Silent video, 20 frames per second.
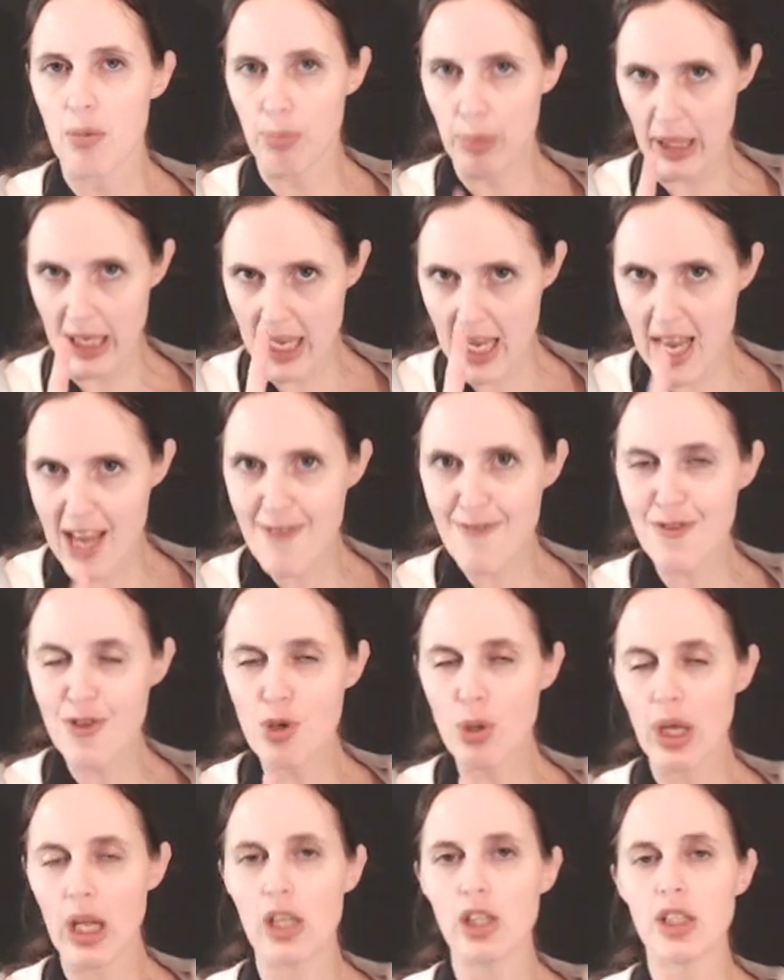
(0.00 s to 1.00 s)
But if
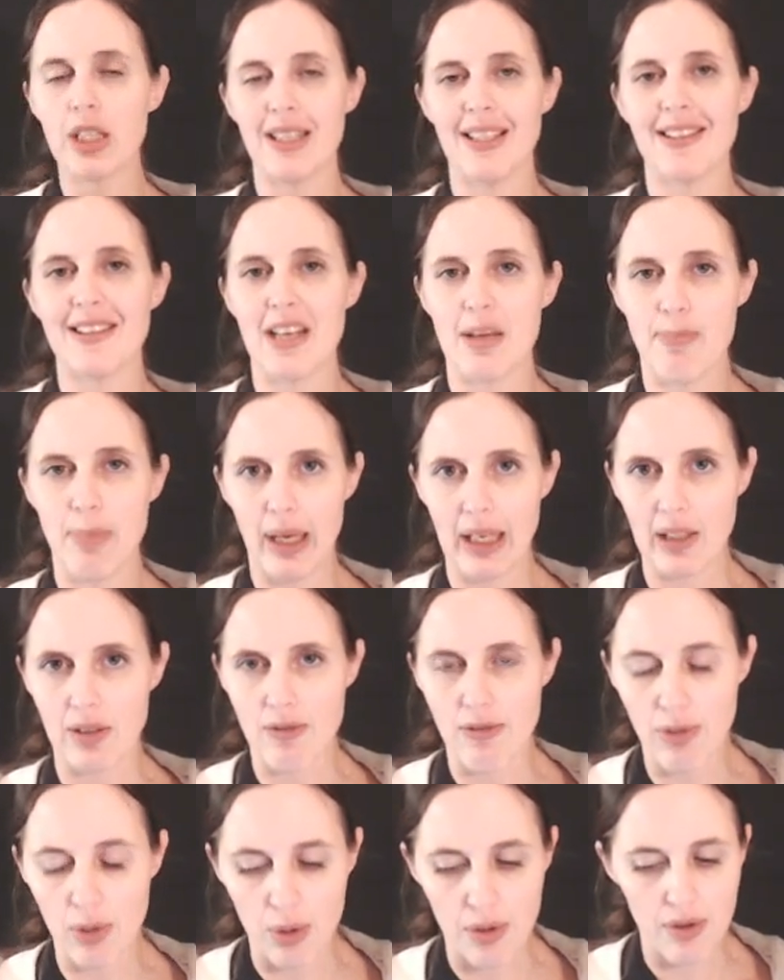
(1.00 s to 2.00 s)
you calculate that back
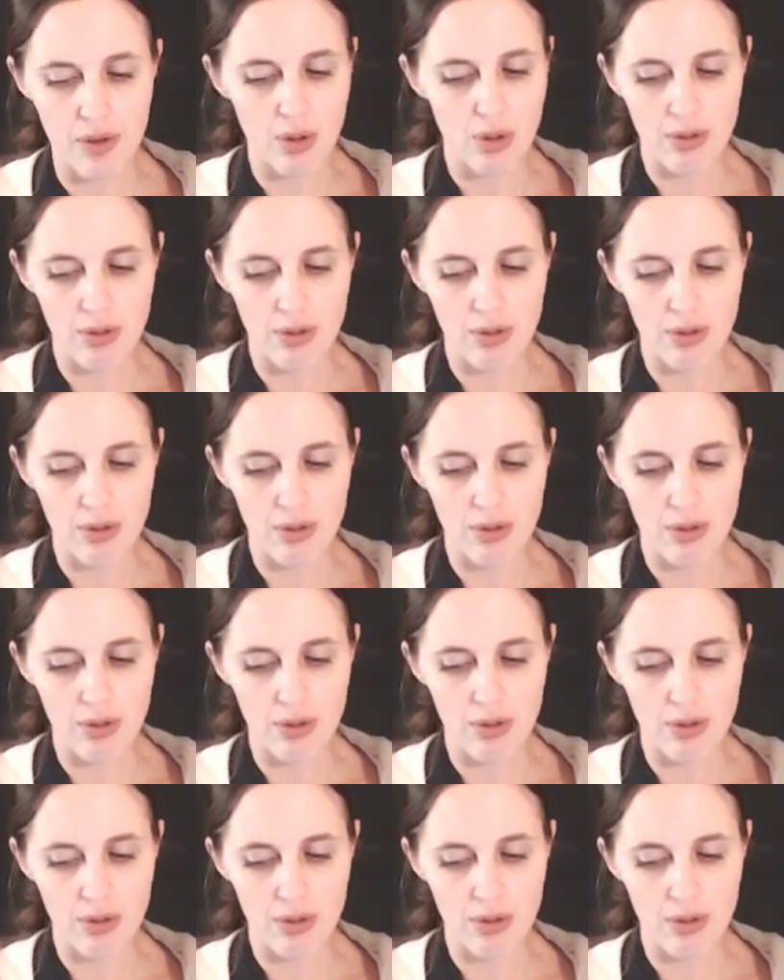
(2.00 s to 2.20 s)
and forth,